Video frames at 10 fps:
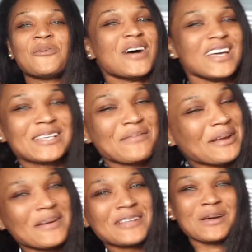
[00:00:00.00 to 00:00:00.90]
What is up,
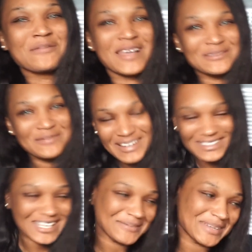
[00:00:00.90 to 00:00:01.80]
everybody? Welcome back to
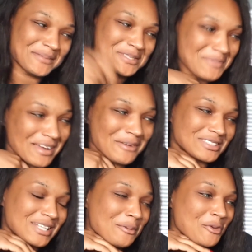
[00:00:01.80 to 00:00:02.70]
Maryland. My name is
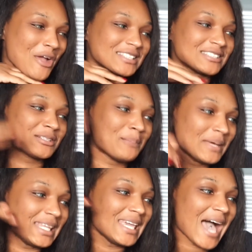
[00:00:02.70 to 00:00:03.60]
Mary. Today we're reacting to
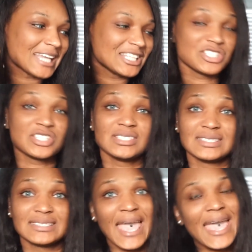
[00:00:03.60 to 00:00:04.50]
Billie Eilish's
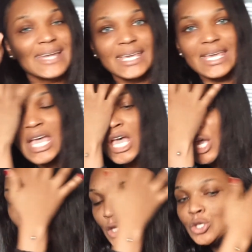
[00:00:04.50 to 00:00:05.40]
Xanny.
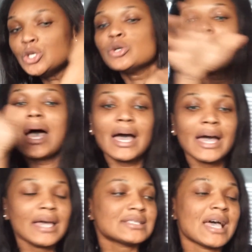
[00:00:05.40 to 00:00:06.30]
You
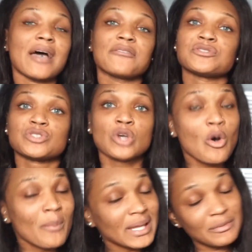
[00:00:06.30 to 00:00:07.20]
guys have
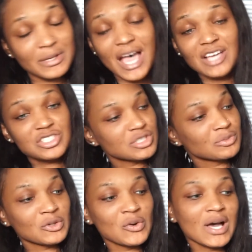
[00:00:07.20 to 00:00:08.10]
so many
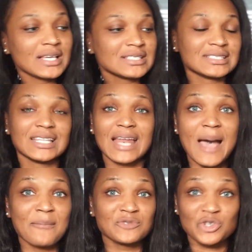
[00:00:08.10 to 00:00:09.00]
reaction requests that
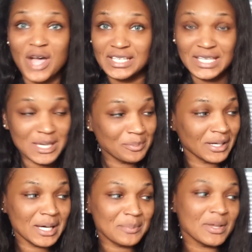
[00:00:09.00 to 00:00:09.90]
I'm trying to keep
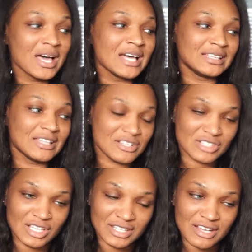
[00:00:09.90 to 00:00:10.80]
up. There's
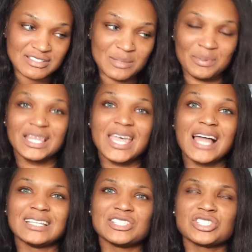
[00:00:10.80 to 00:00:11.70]
the Billie
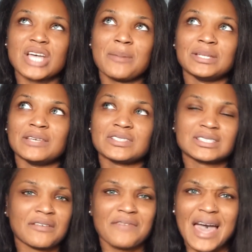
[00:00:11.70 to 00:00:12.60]
Eilish, I believe
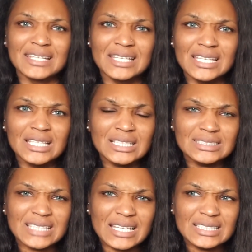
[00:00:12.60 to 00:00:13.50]
it's the Vanity.
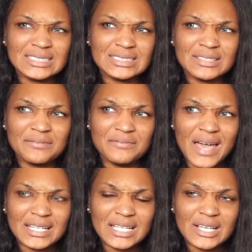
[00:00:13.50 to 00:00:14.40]
Is that it? Is it
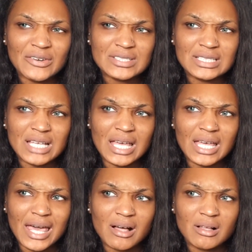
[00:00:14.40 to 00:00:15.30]
Vanity or is it
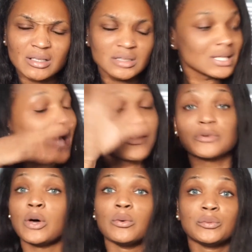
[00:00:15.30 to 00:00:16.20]
L? I
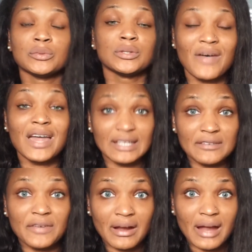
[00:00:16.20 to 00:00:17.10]
don't know.
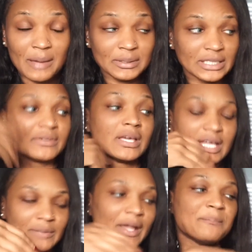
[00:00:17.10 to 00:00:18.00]
Vanity Fair, I believe.
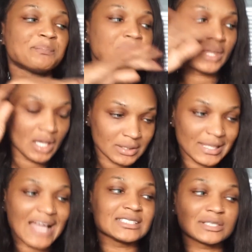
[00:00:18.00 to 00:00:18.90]
Anyway,
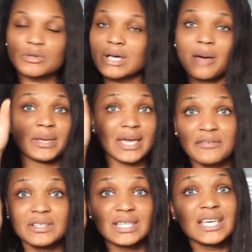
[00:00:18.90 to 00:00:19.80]
that's still coming.
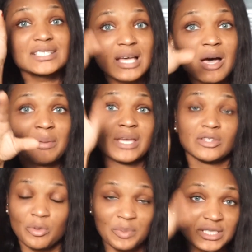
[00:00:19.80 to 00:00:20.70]
Everything is
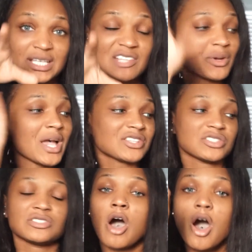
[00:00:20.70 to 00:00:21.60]
coming. Your BTS
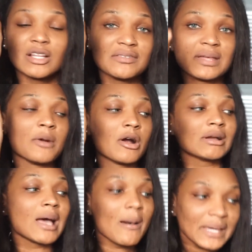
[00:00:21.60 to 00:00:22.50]
reactions, all of them
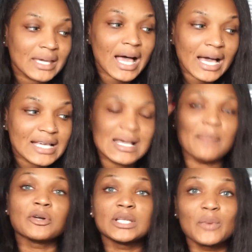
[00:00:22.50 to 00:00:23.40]
are coming, guys.
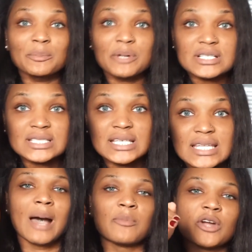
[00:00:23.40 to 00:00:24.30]
I'm only one
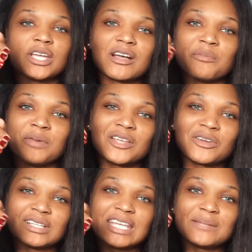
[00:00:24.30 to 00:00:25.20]
person. I'm working on being
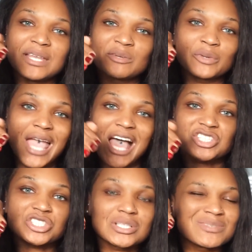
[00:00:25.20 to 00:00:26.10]
your lean, mean
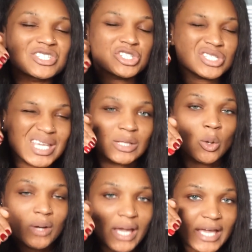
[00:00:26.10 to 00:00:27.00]
reaction machine,
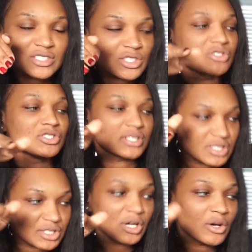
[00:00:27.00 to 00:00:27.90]
okay? So
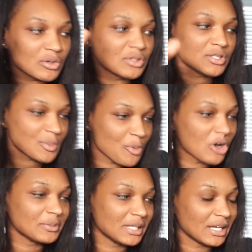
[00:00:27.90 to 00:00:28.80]
just, you know,
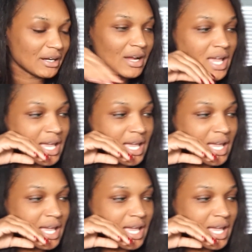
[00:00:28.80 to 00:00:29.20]
support me here.